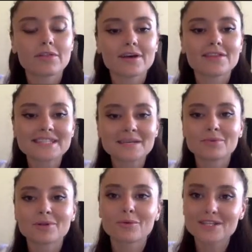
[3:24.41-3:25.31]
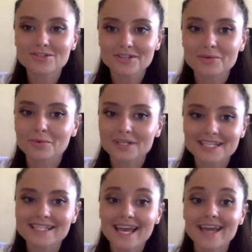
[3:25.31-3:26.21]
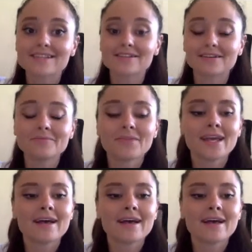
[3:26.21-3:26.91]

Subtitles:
the simple question, what is ASO?